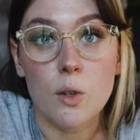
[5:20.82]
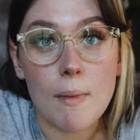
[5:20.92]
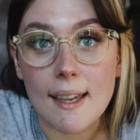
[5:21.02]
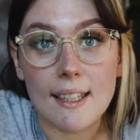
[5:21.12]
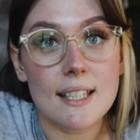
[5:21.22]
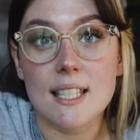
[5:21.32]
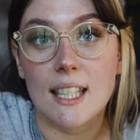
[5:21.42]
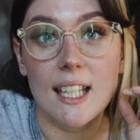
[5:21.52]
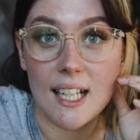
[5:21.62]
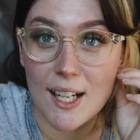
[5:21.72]
you might get
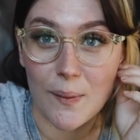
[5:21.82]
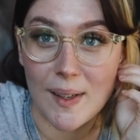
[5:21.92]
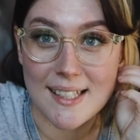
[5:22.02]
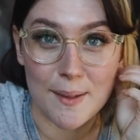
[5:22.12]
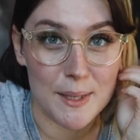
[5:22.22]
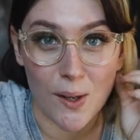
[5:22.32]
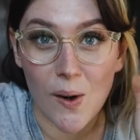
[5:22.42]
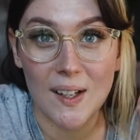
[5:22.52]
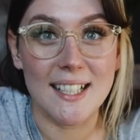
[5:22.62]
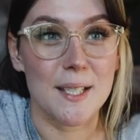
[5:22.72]
deleted anyways. I'm
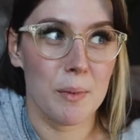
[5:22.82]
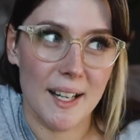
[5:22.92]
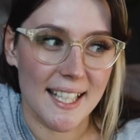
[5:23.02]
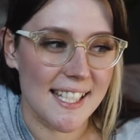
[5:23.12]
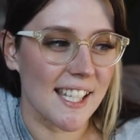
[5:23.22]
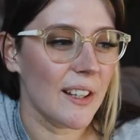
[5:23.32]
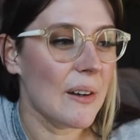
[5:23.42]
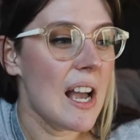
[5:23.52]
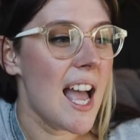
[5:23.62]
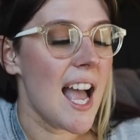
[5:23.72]
sorry to break it to
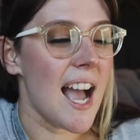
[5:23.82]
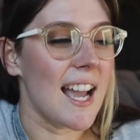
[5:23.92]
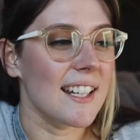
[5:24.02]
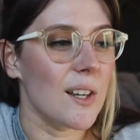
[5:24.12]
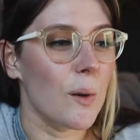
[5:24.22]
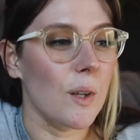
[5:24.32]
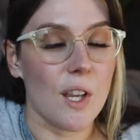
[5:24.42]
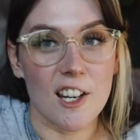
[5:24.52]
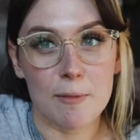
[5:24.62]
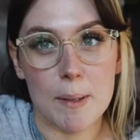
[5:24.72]
you. I know a
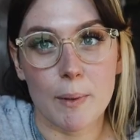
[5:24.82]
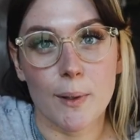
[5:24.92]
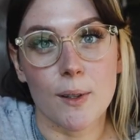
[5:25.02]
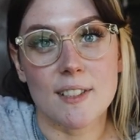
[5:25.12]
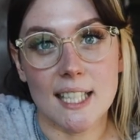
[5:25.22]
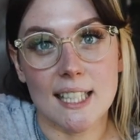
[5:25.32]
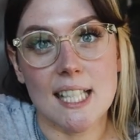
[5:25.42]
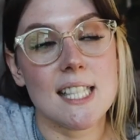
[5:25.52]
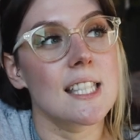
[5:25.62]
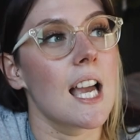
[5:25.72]
lot of people who have done
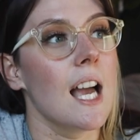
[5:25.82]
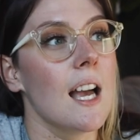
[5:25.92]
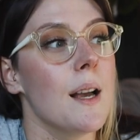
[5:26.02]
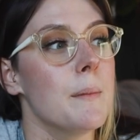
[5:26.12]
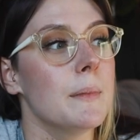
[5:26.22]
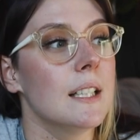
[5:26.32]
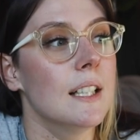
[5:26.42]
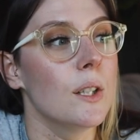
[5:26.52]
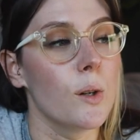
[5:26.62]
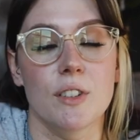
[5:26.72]
this um,
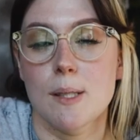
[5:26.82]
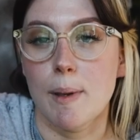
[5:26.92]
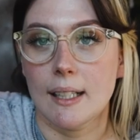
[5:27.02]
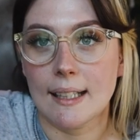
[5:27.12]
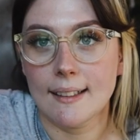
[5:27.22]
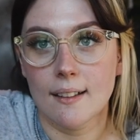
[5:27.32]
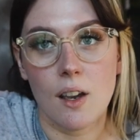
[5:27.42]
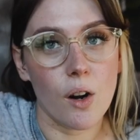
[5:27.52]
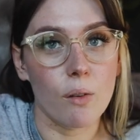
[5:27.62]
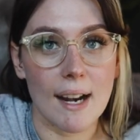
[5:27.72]
who have just been
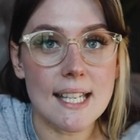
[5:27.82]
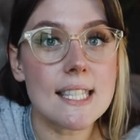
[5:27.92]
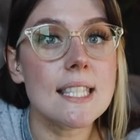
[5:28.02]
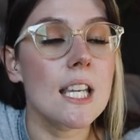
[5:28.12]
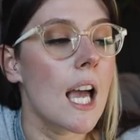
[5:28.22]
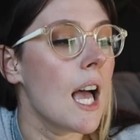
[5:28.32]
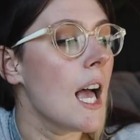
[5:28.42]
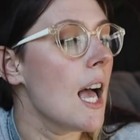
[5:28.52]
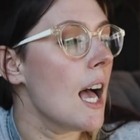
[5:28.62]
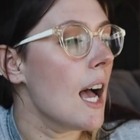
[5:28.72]
erased.
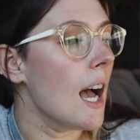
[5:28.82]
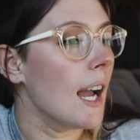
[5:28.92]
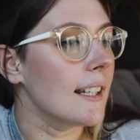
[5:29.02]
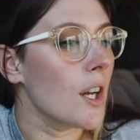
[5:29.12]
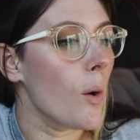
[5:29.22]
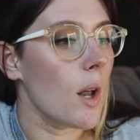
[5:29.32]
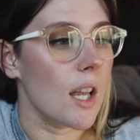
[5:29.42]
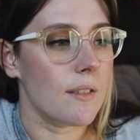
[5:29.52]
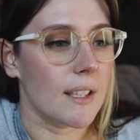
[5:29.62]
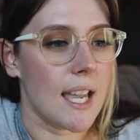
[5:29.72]
I know a
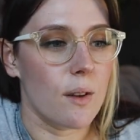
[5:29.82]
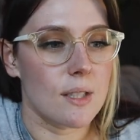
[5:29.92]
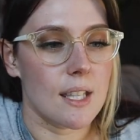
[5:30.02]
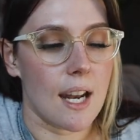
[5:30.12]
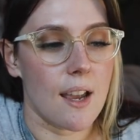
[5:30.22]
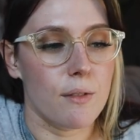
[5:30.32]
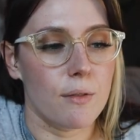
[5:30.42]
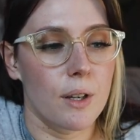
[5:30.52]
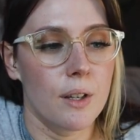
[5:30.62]
lot of accounts that have